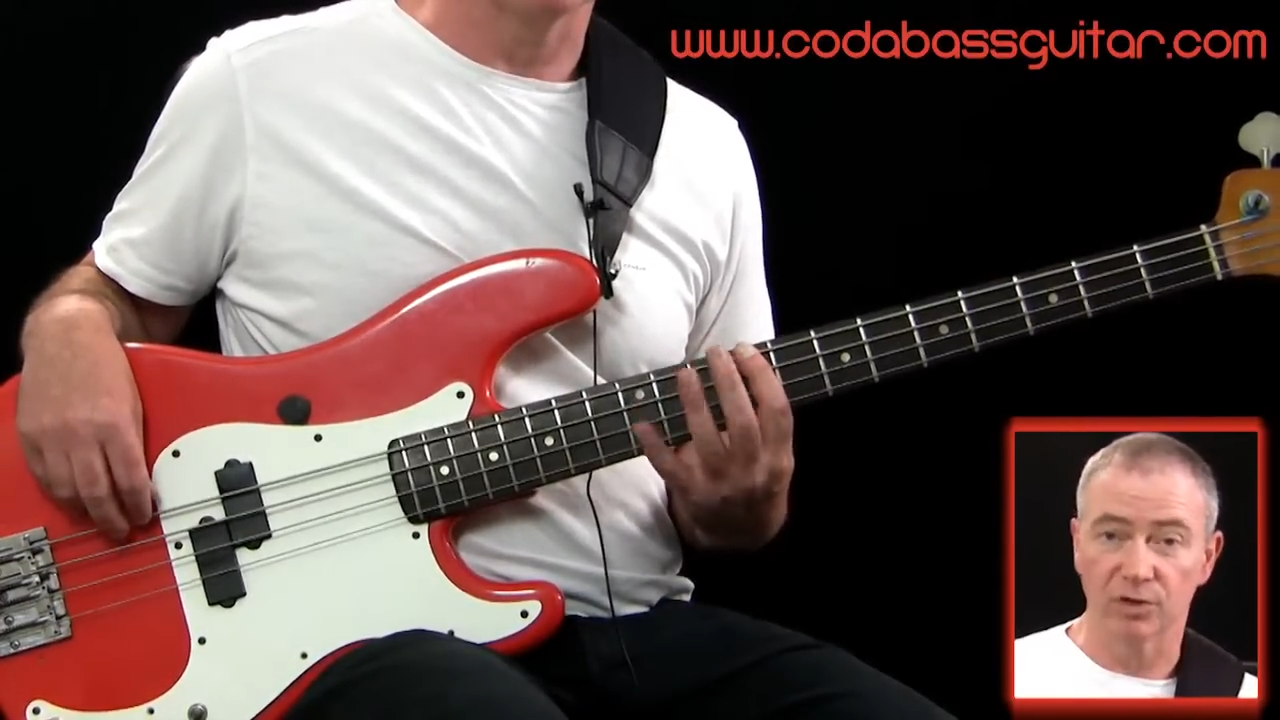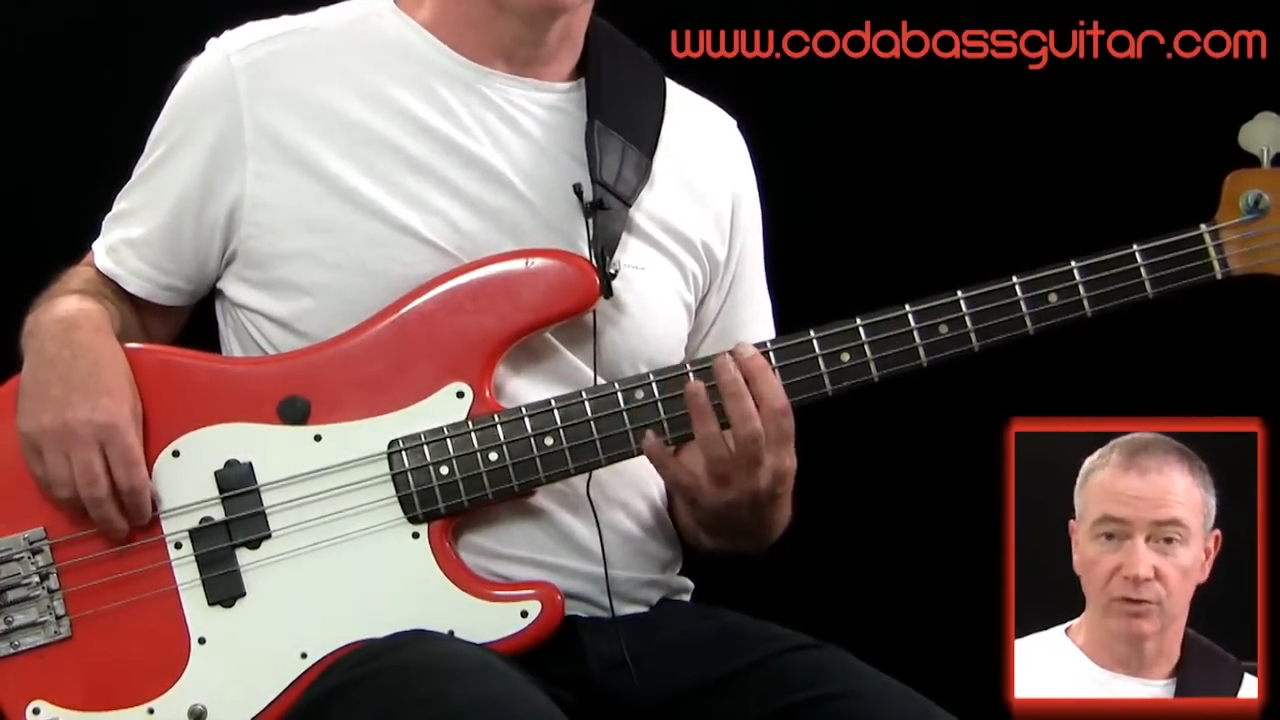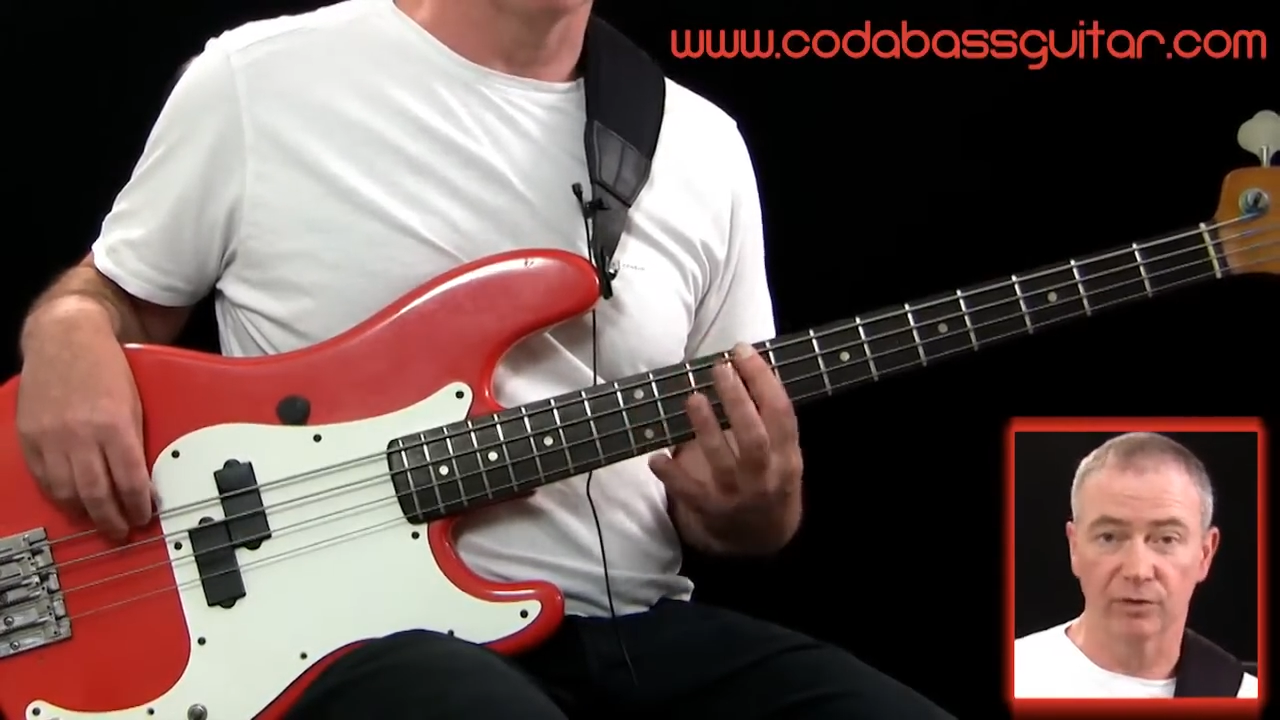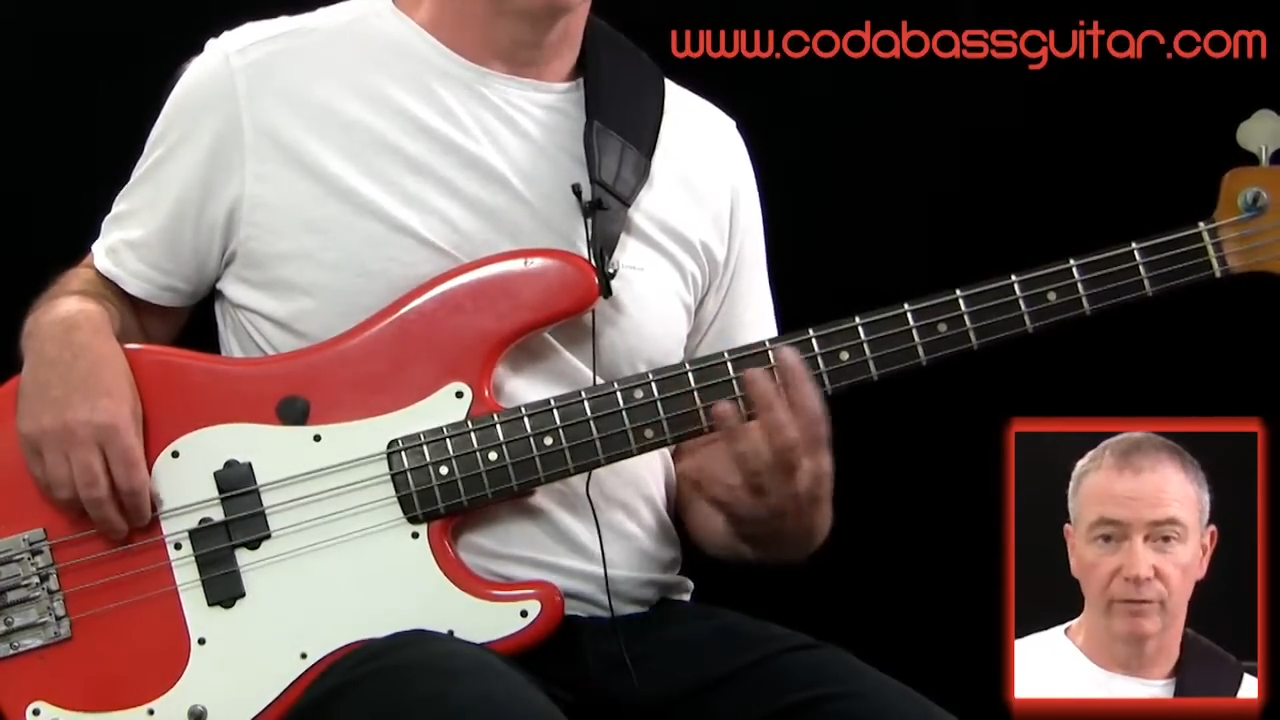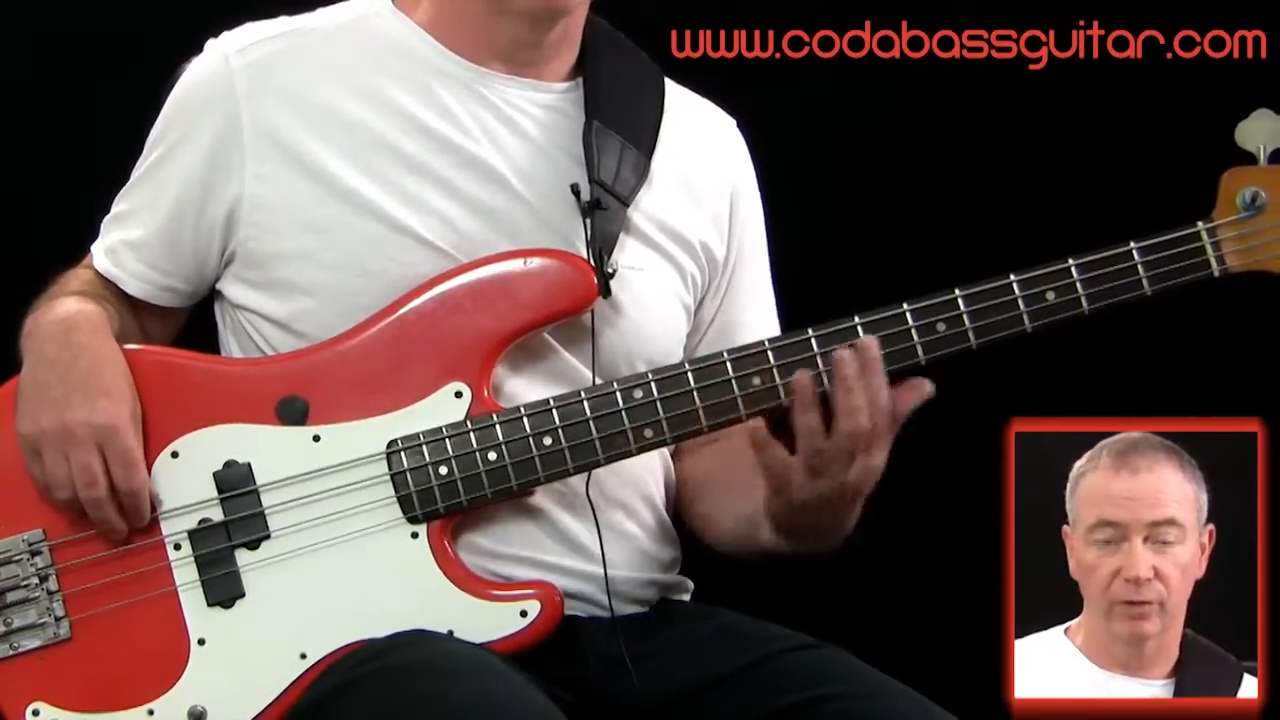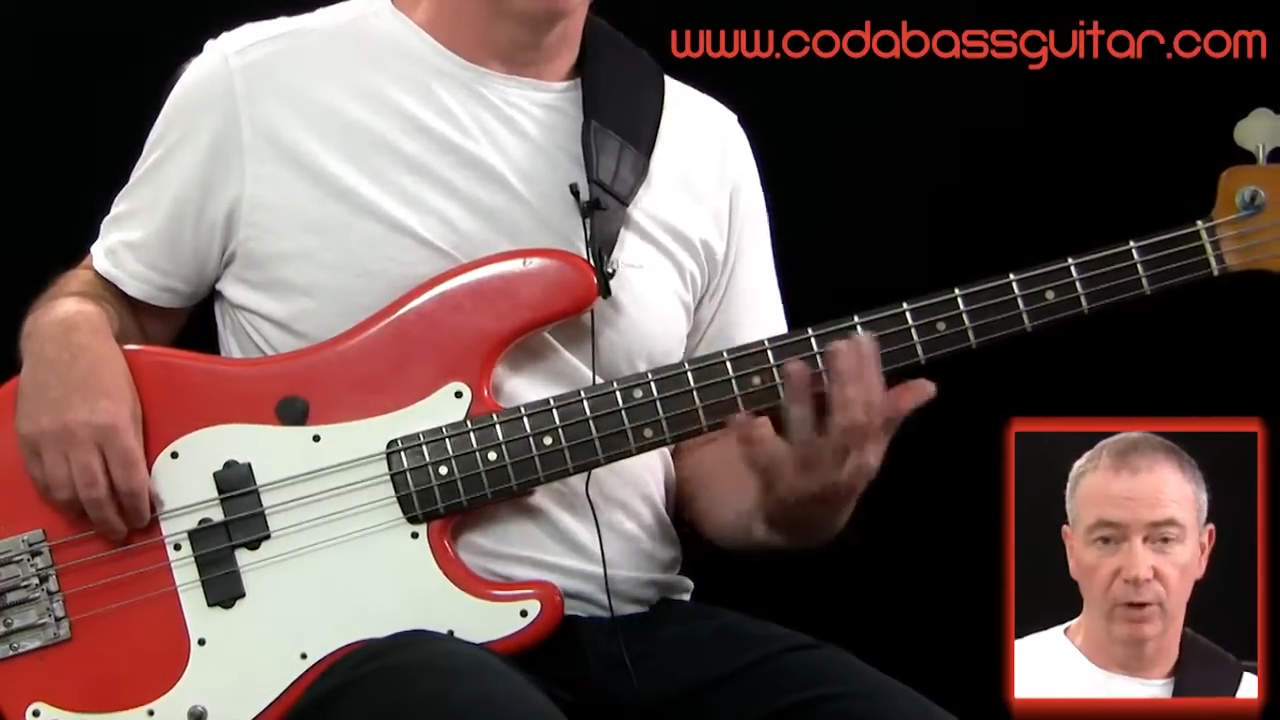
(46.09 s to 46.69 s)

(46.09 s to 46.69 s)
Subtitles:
2, 3 and 4.